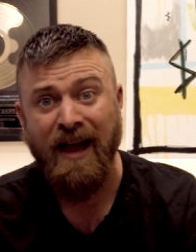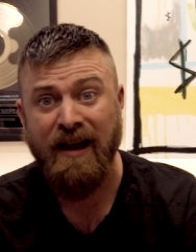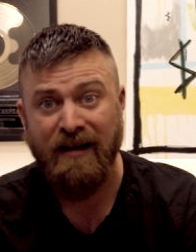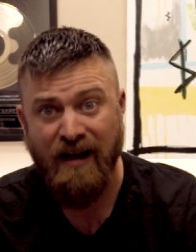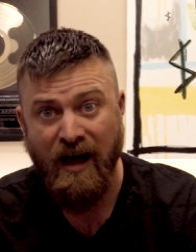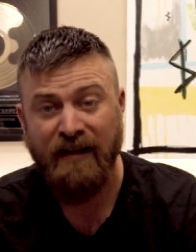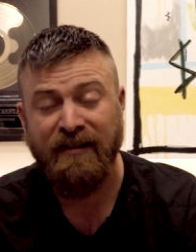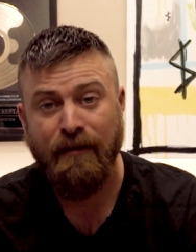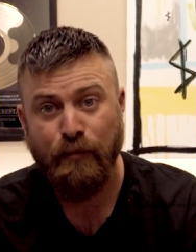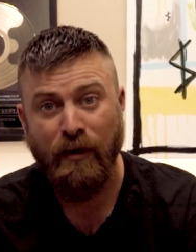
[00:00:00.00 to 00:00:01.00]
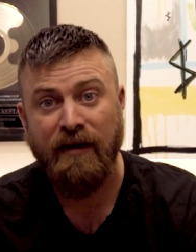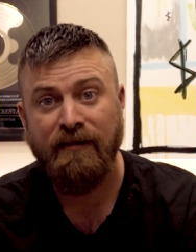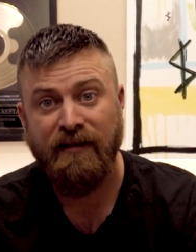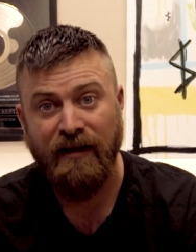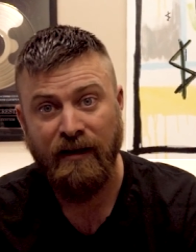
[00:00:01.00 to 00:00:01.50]
and not
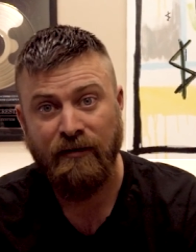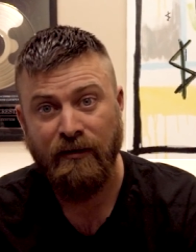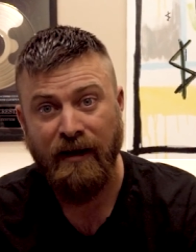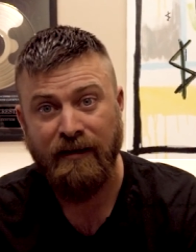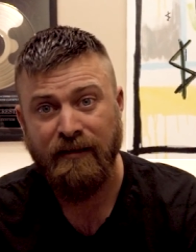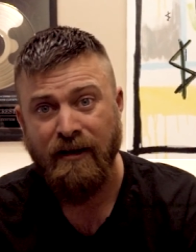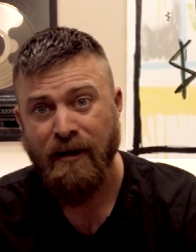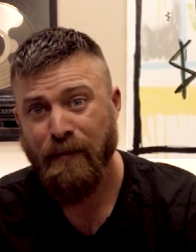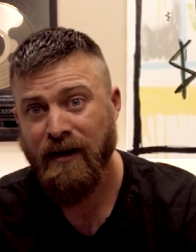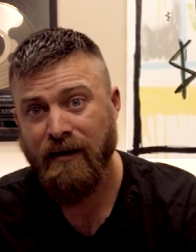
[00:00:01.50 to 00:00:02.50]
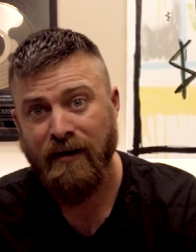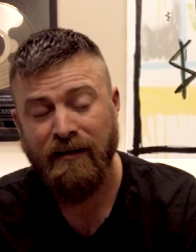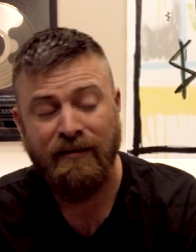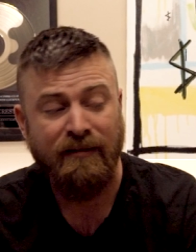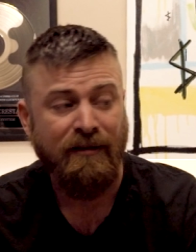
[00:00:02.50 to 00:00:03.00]
embrace the internet,
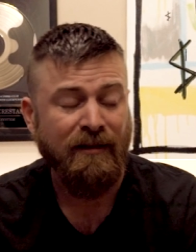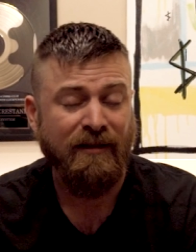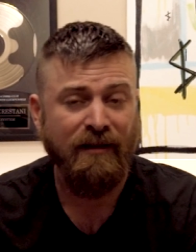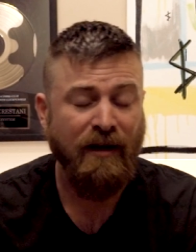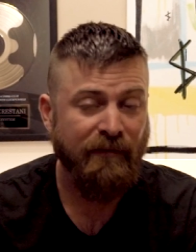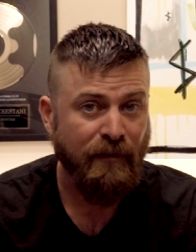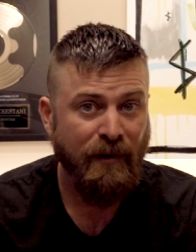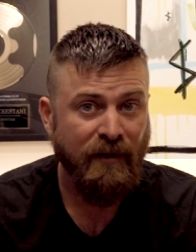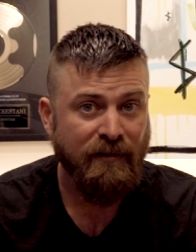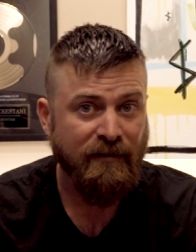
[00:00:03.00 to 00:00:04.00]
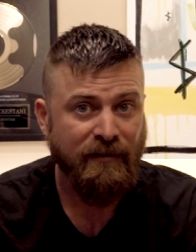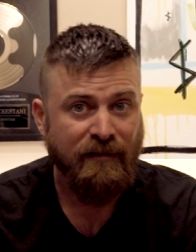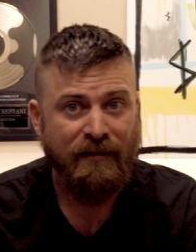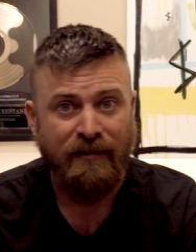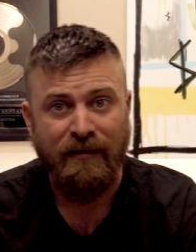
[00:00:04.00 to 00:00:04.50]
because the governments,
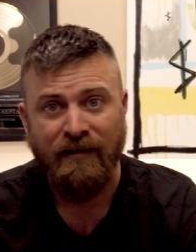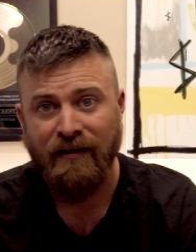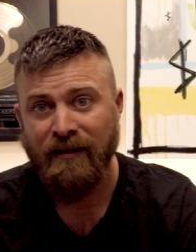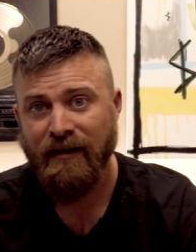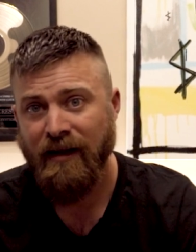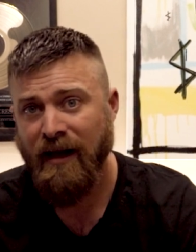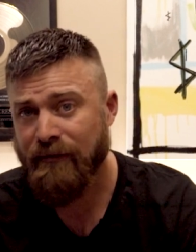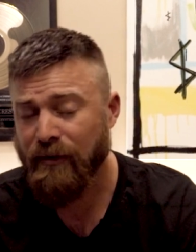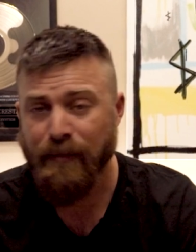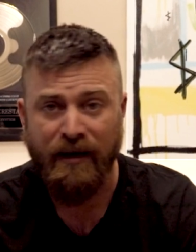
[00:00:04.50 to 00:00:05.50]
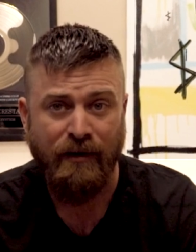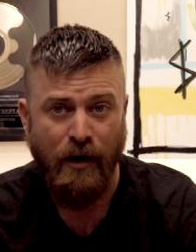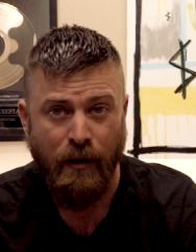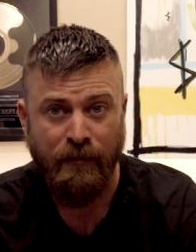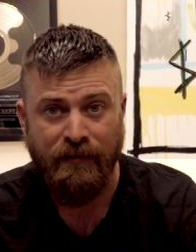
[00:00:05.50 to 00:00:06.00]
everybody
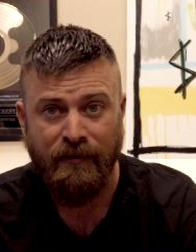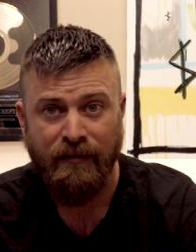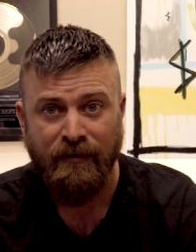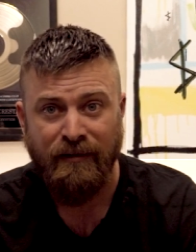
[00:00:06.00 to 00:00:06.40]
knows